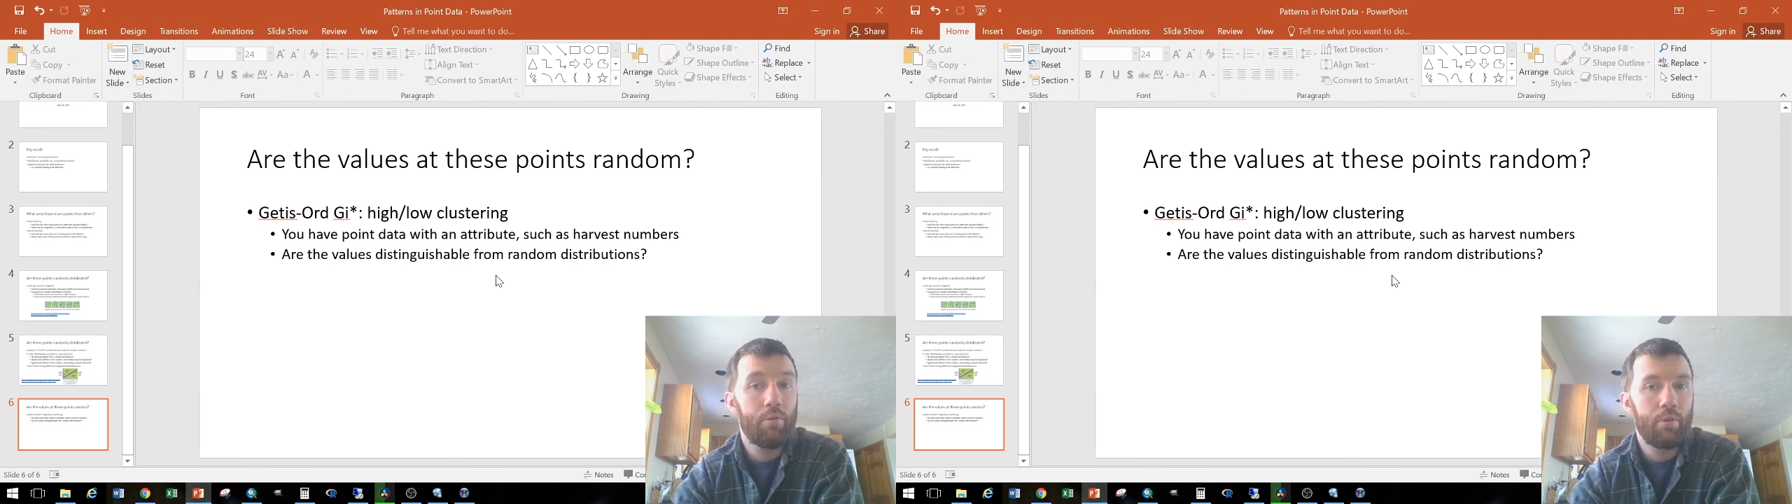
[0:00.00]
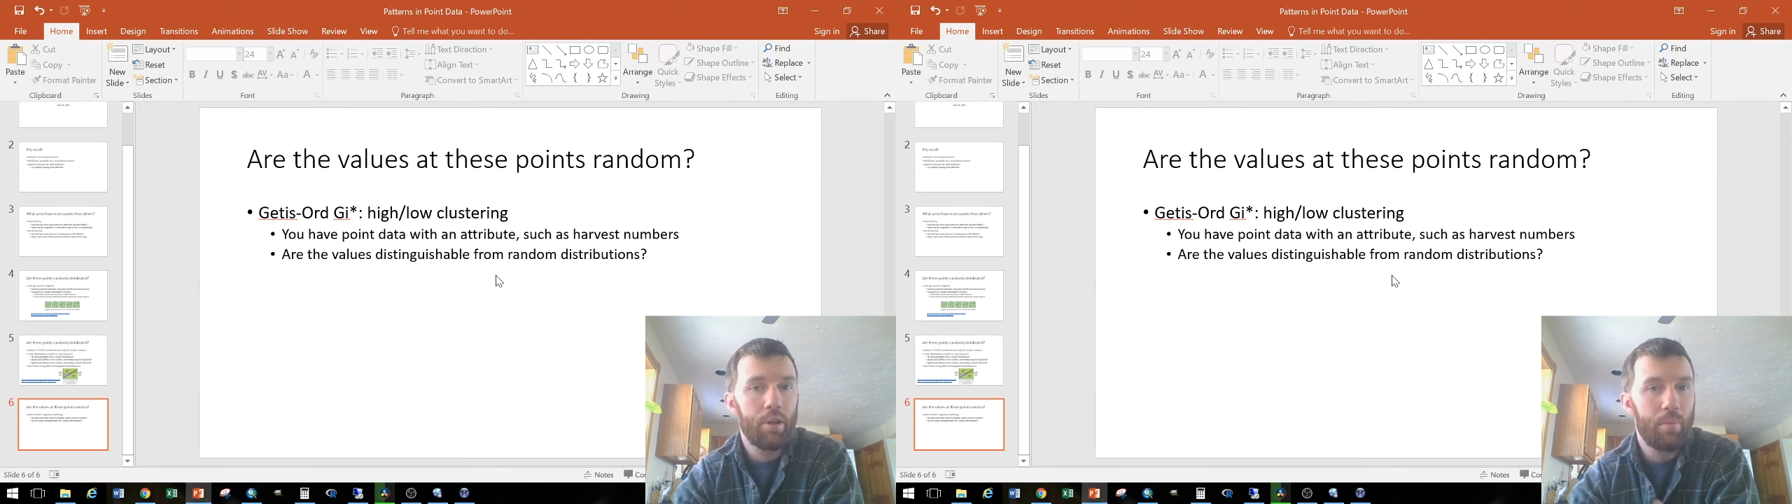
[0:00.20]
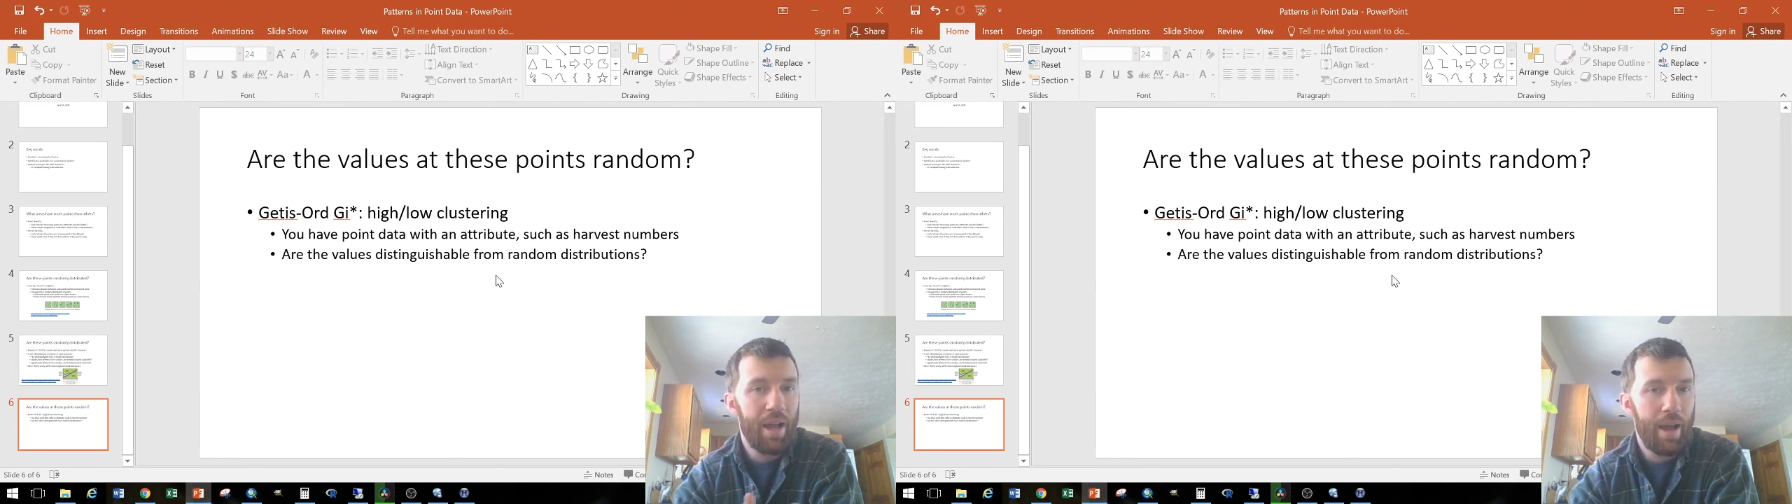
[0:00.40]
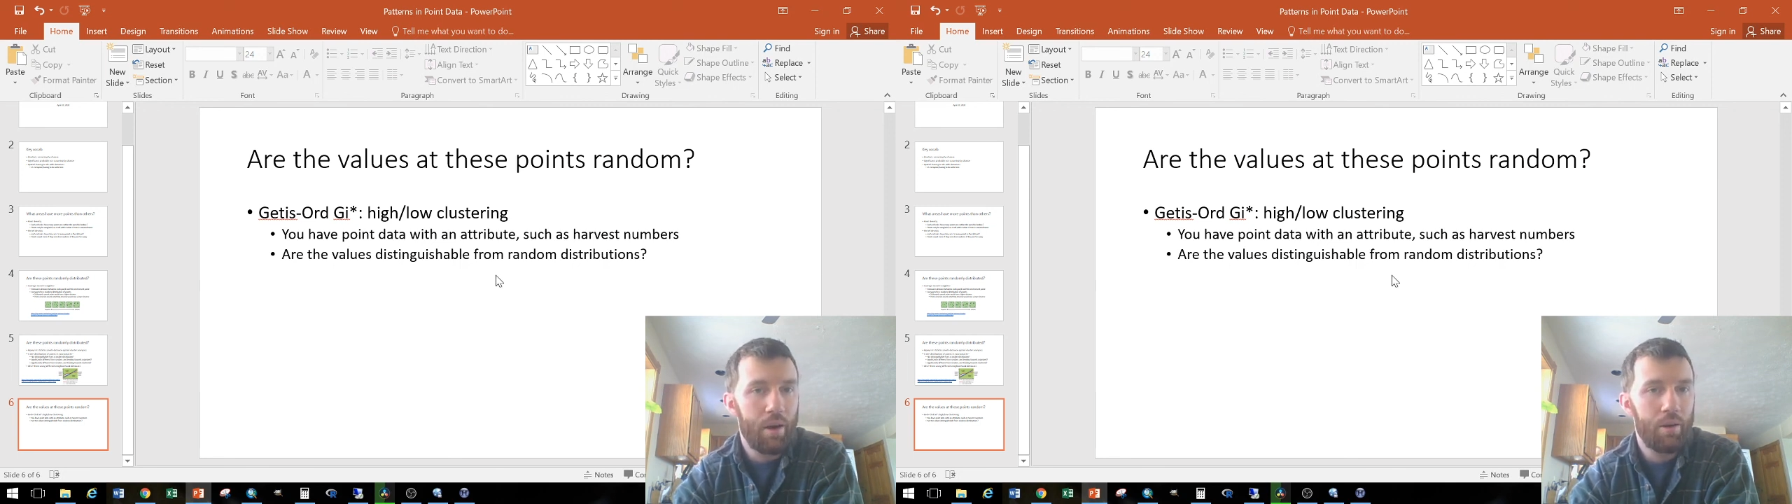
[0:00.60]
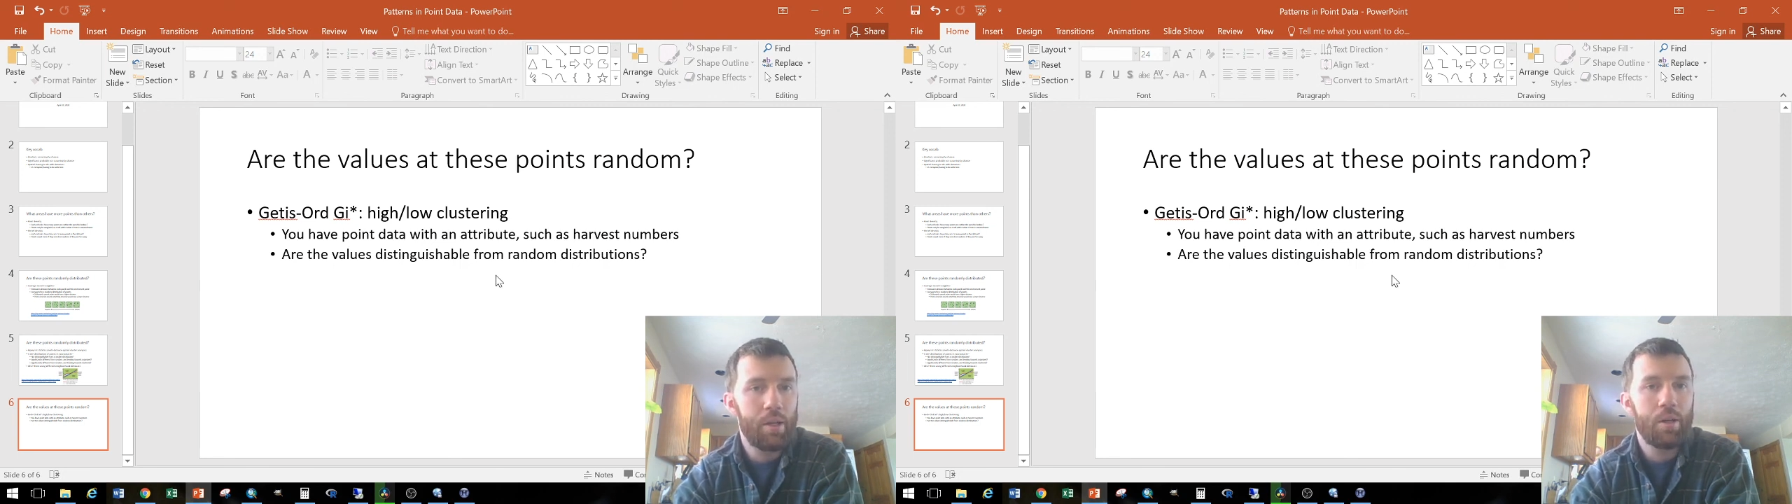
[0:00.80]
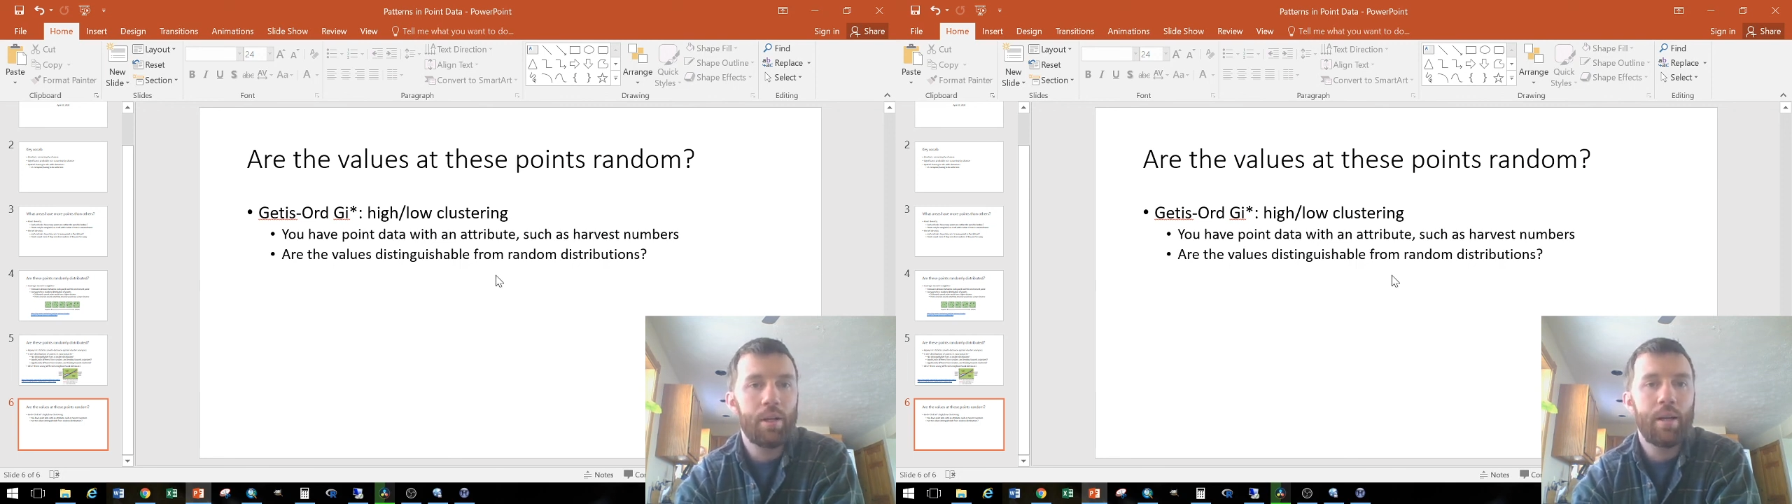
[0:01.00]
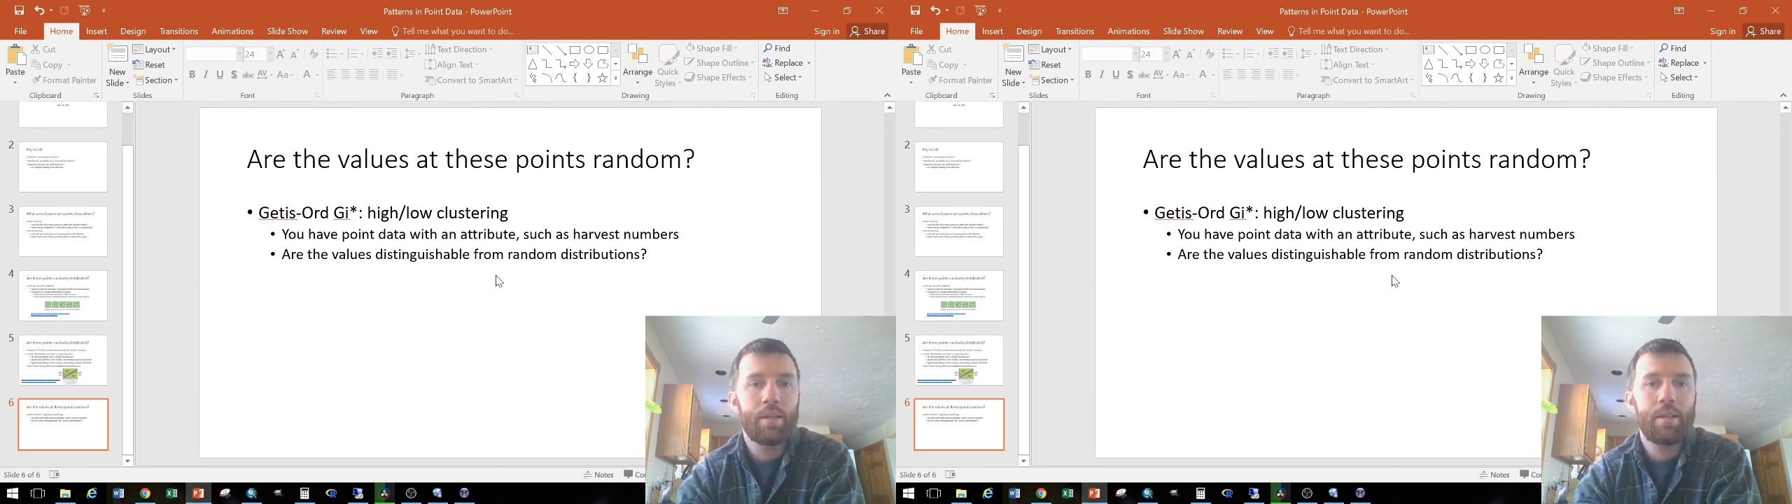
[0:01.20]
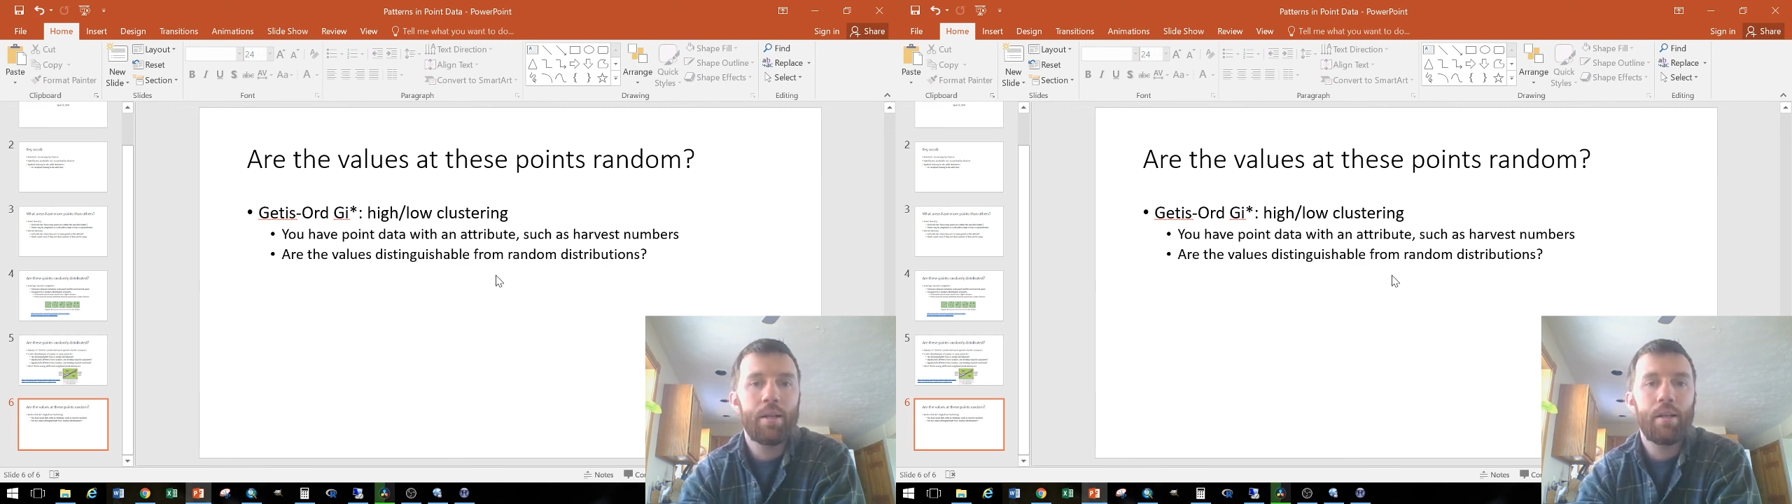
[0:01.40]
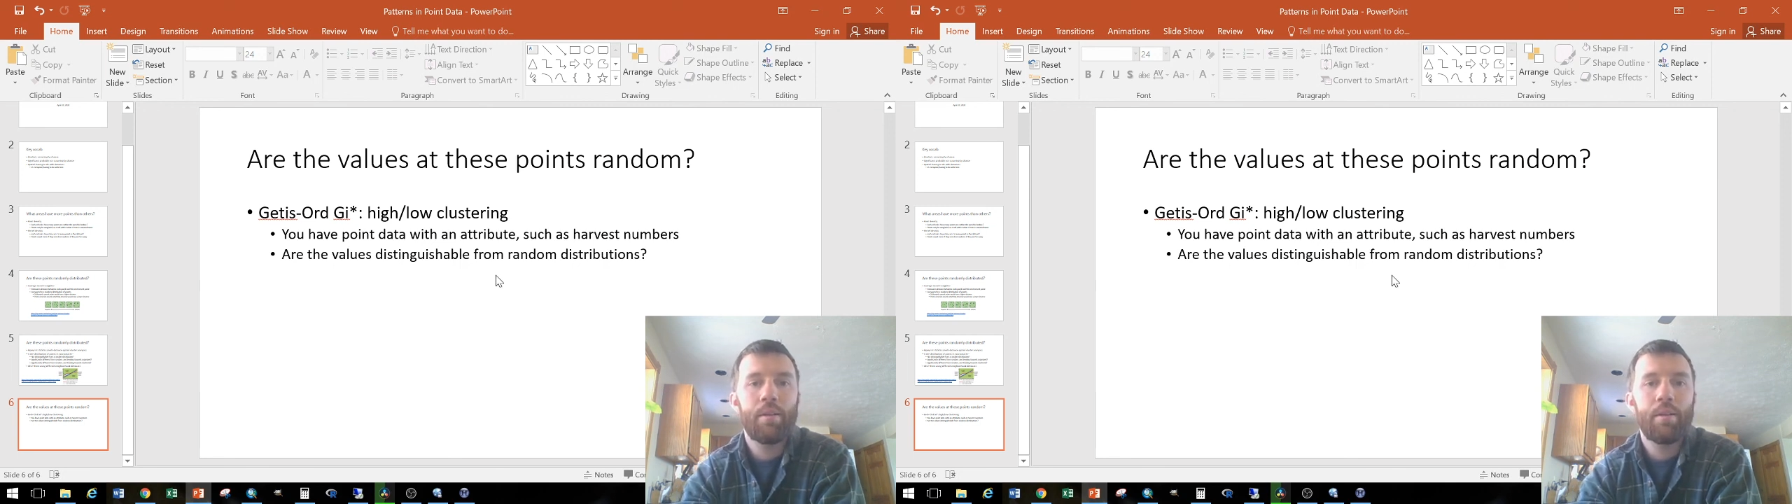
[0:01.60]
real pattern in your data set,